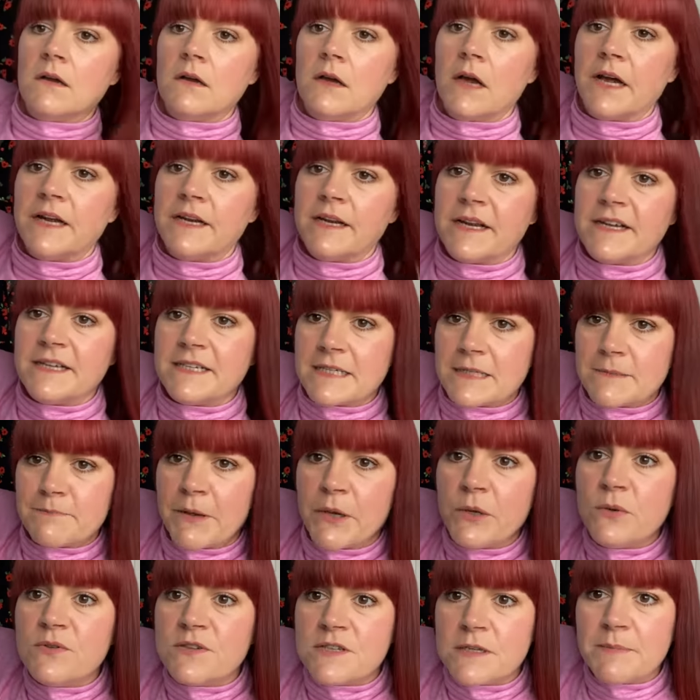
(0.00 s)
And it's
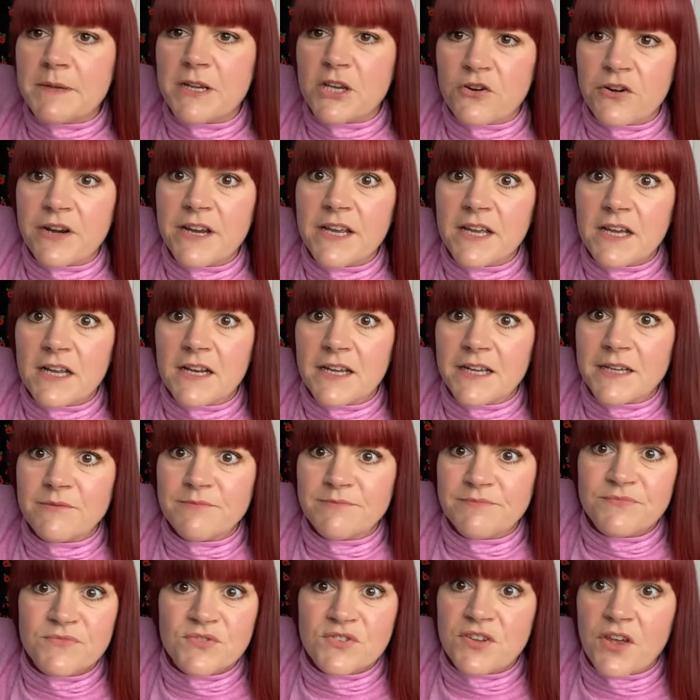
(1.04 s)
supposed to be crinkly.
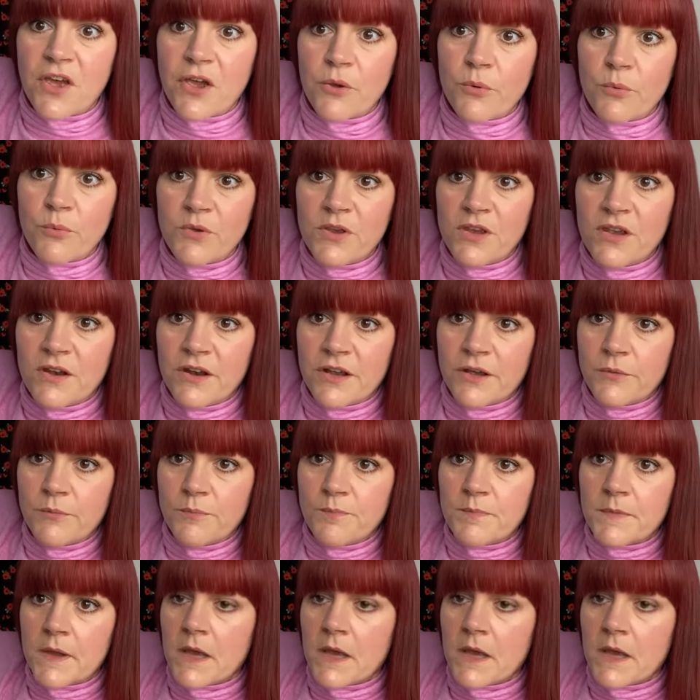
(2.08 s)
So, you know,